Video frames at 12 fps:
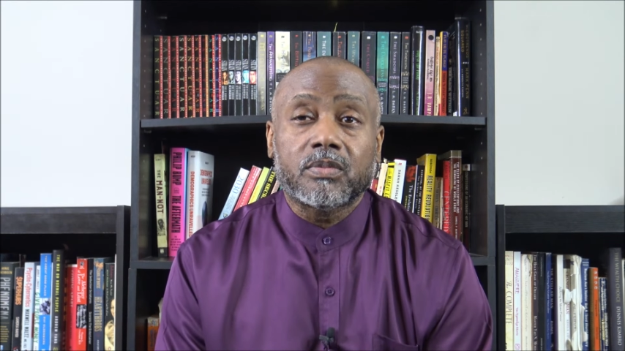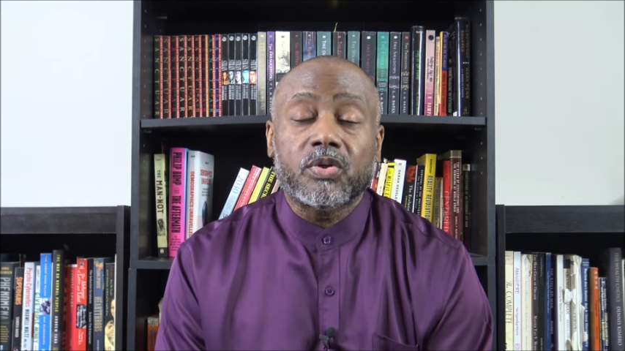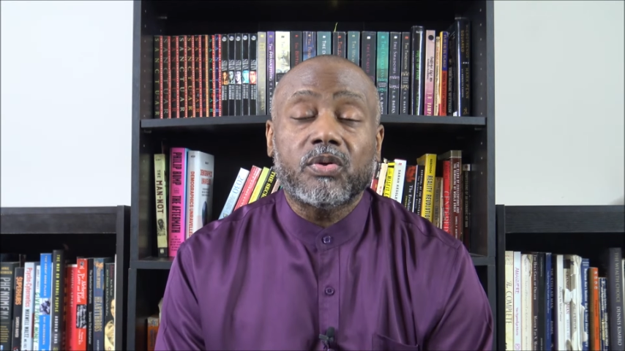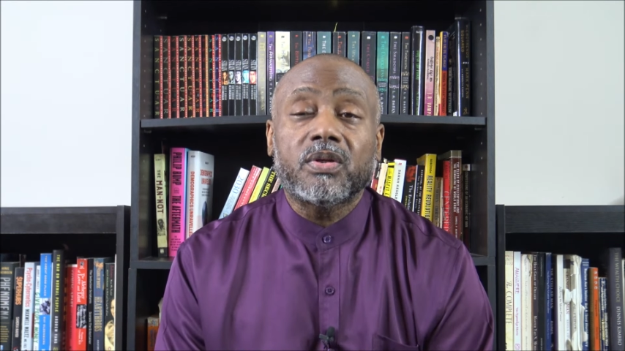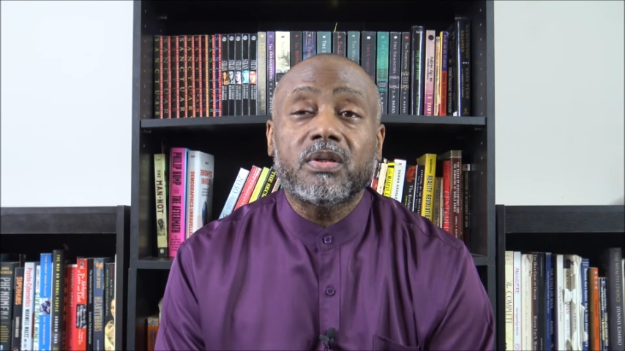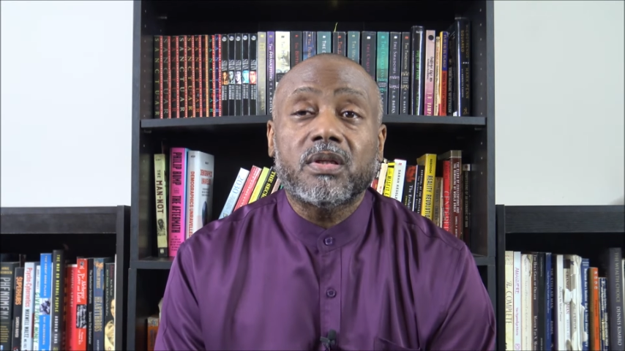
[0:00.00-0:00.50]

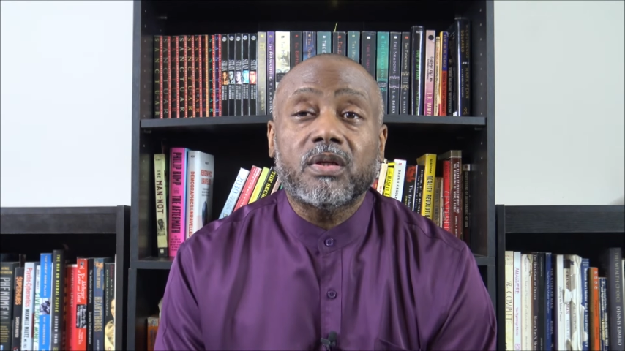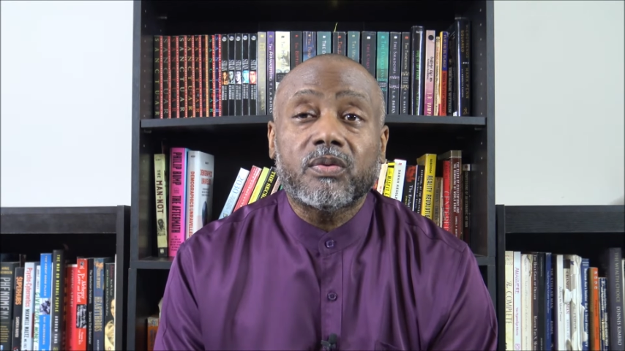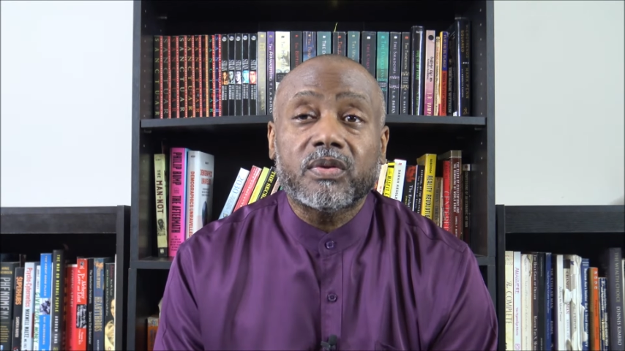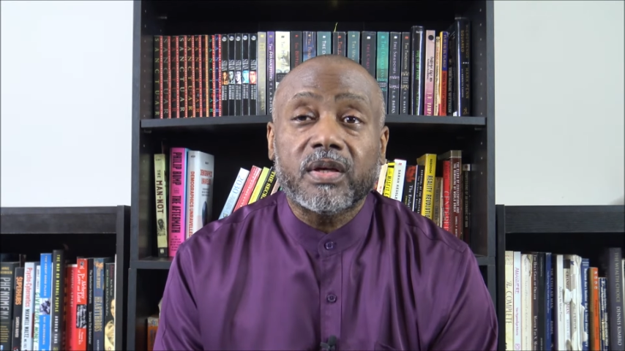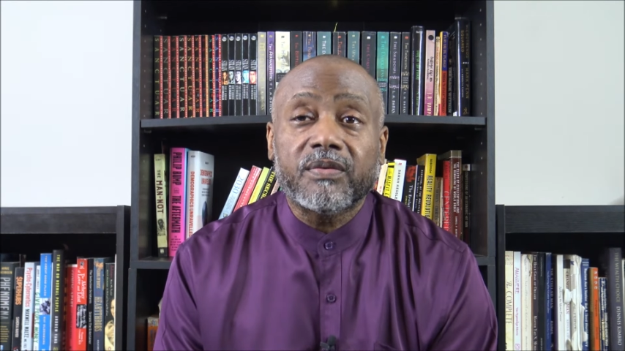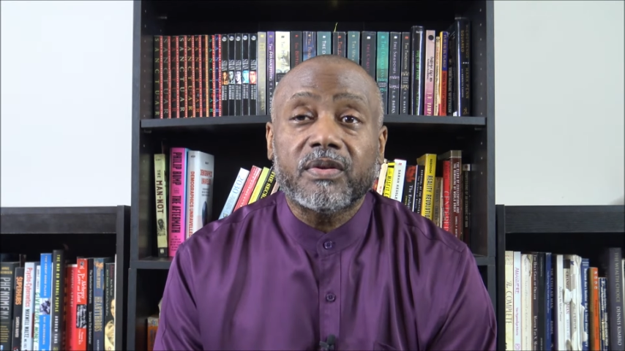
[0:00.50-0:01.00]
You can
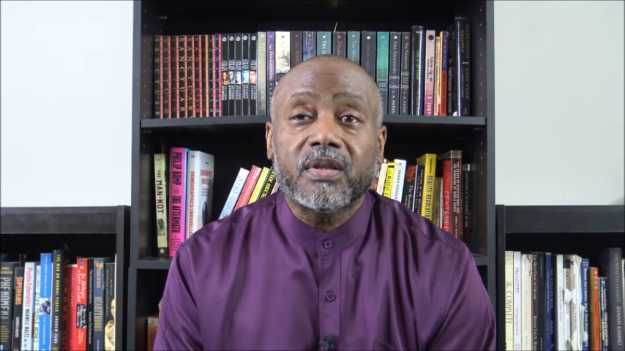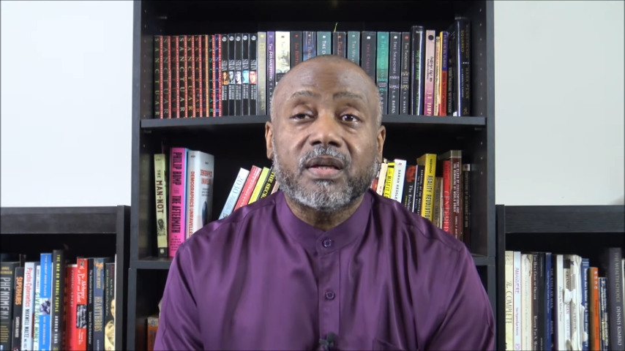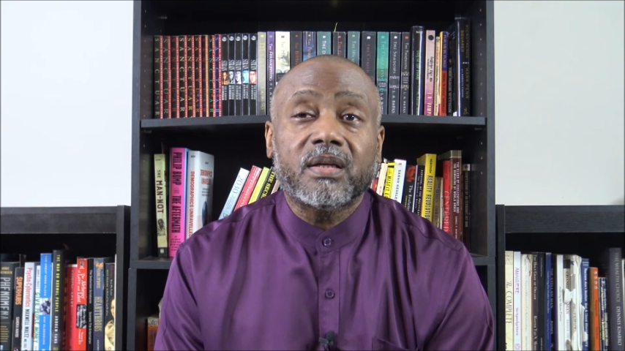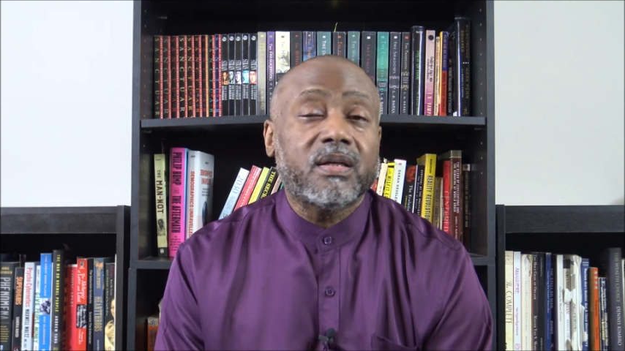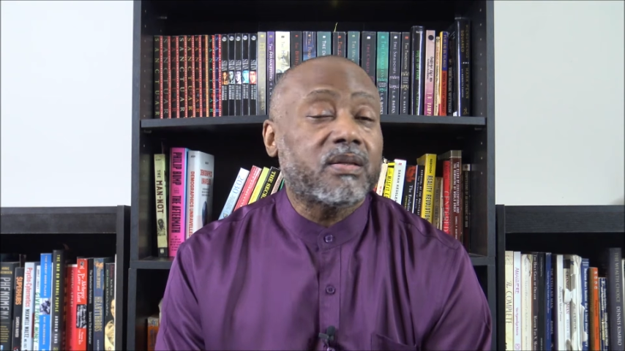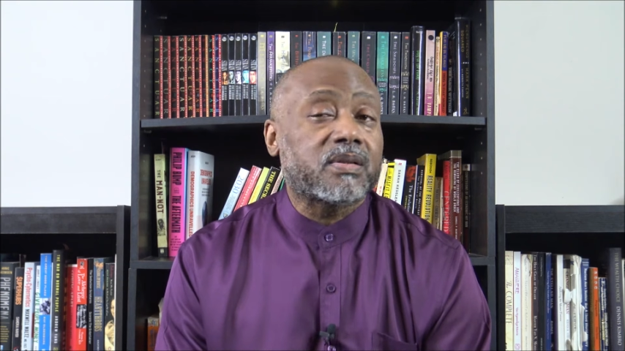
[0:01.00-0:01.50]
deal with
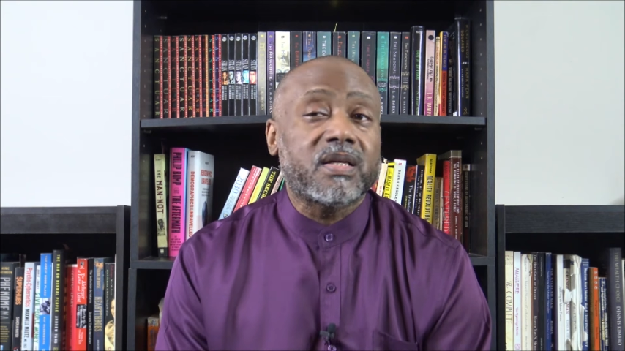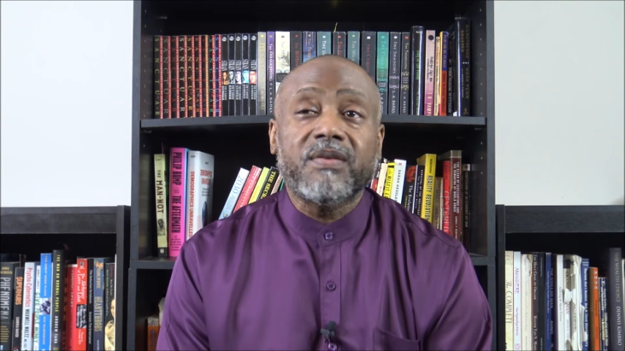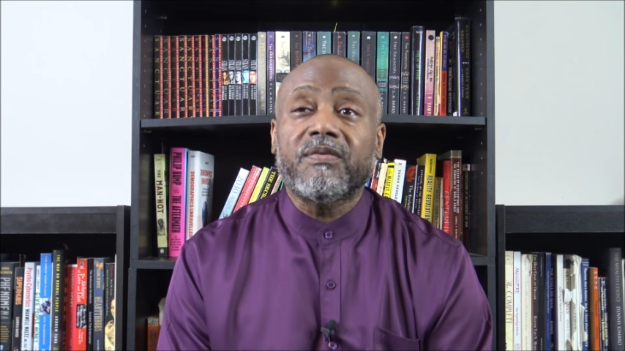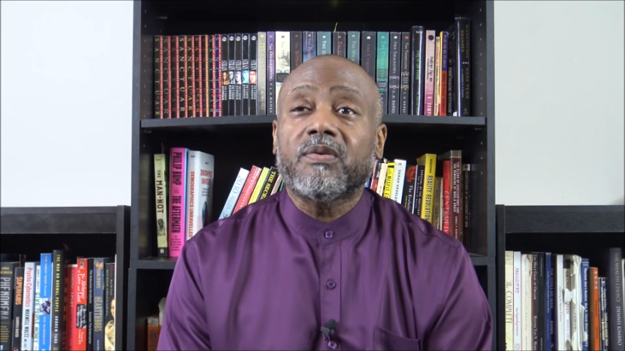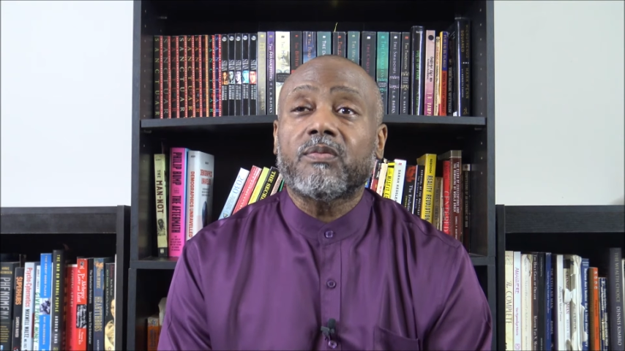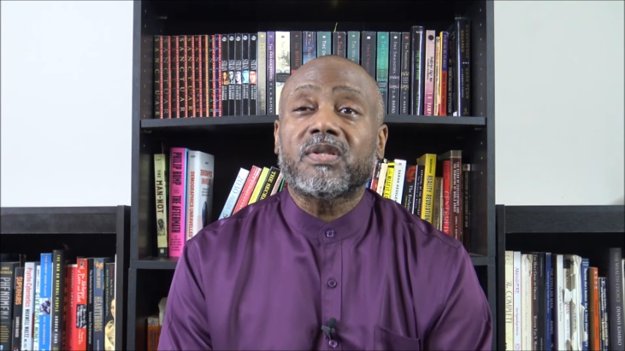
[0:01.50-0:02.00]
everything else.
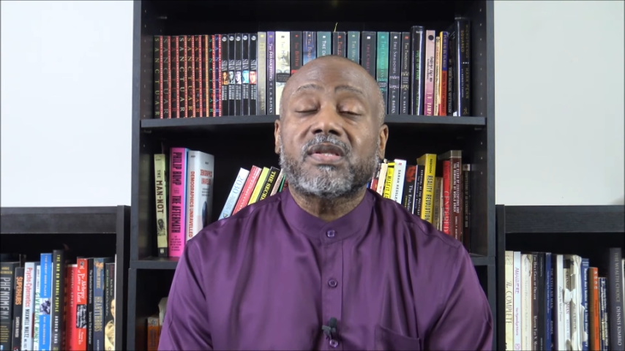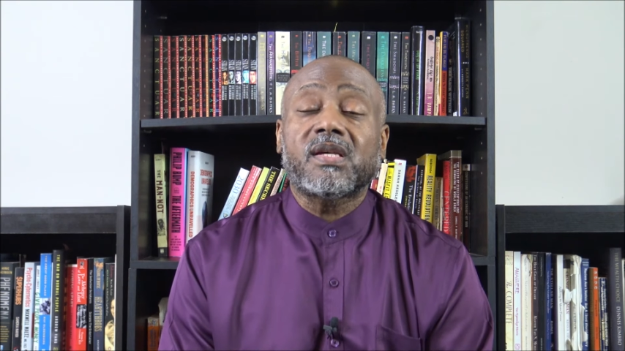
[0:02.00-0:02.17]
Even when